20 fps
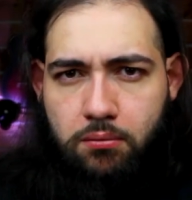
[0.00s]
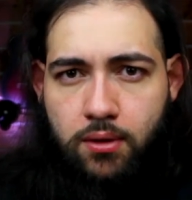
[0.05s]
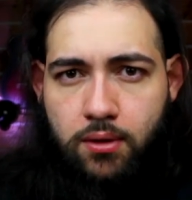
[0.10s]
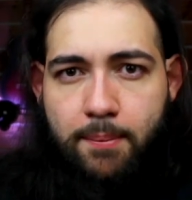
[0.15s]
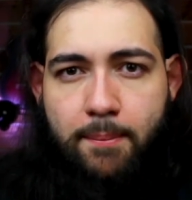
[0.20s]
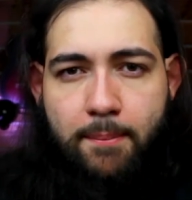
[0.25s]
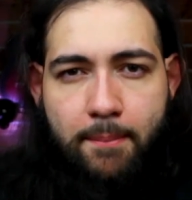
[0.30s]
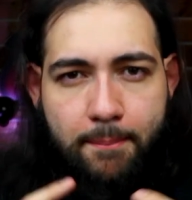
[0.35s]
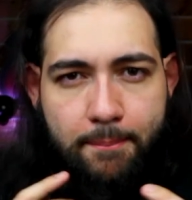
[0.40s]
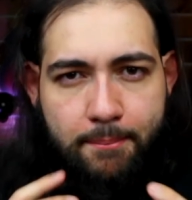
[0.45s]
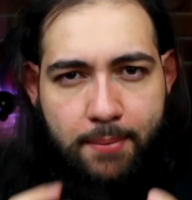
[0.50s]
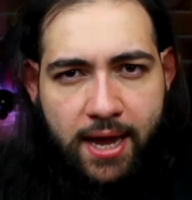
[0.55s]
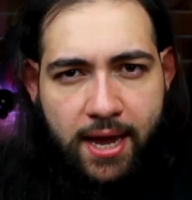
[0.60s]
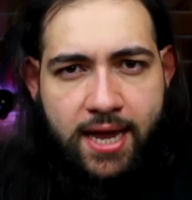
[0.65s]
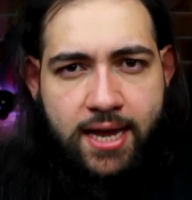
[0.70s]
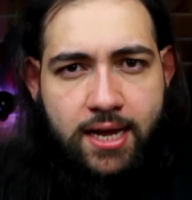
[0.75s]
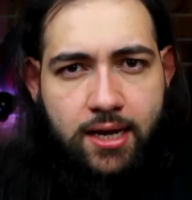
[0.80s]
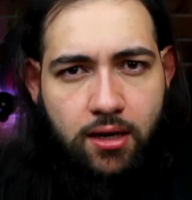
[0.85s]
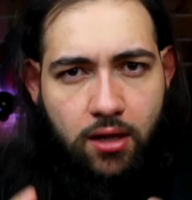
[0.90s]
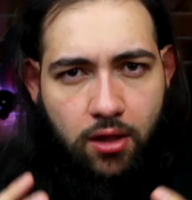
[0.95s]

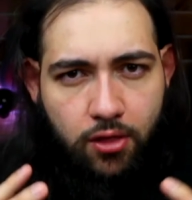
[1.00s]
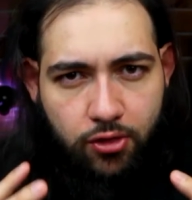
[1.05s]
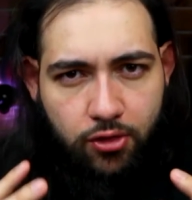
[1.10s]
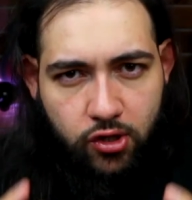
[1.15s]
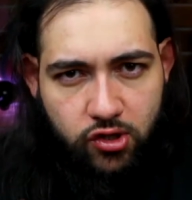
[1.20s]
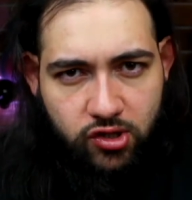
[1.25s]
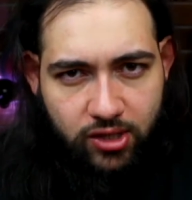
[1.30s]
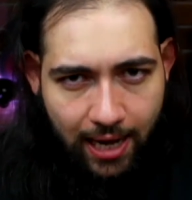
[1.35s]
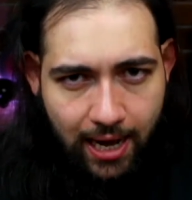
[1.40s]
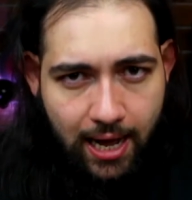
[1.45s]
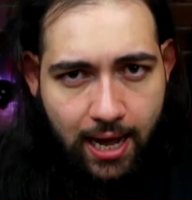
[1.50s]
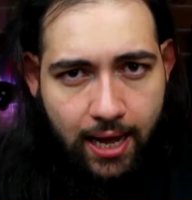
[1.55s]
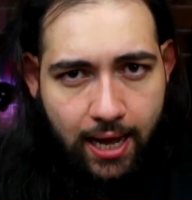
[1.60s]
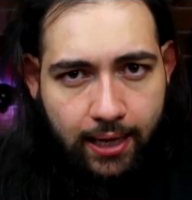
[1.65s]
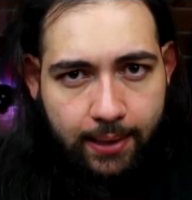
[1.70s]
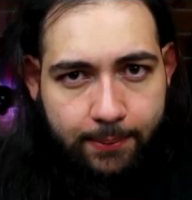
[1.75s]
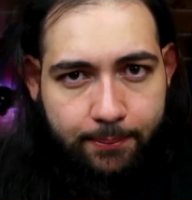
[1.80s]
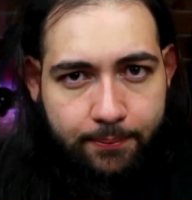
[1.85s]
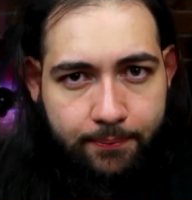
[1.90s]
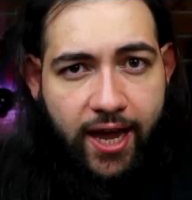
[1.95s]
Make the
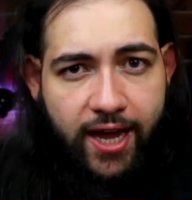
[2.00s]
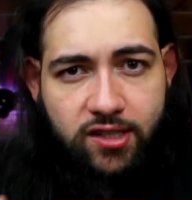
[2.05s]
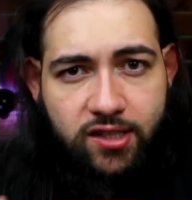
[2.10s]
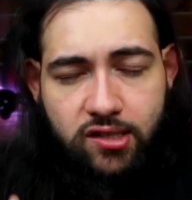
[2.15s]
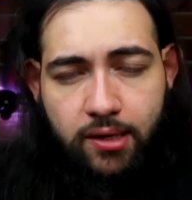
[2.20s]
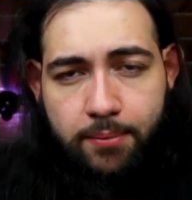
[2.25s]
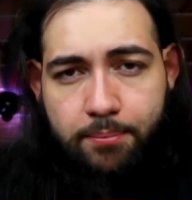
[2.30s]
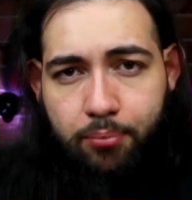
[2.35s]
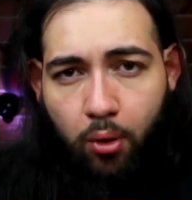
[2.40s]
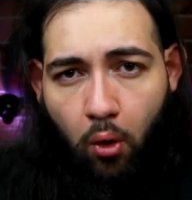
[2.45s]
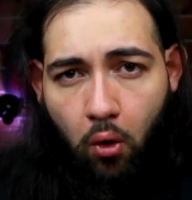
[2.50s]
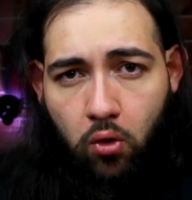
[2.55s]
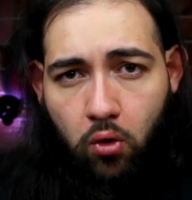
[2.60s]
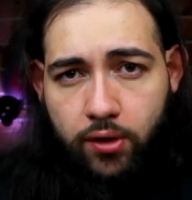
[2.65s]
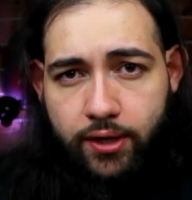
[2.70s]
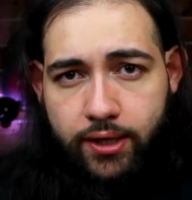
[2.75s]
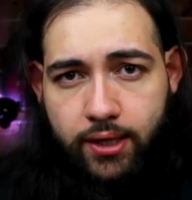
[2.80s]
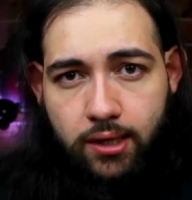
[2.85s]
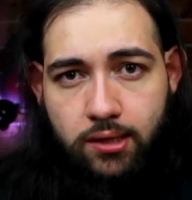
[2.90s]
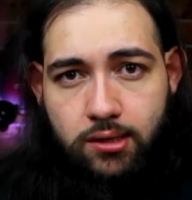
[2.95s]
time. It's
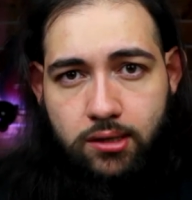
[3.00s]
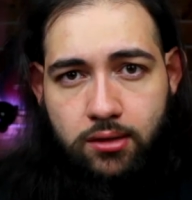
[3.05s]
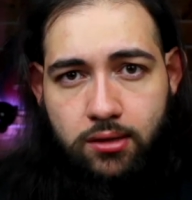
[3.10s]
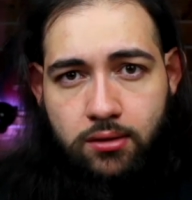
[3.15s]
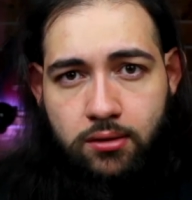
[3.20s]
important.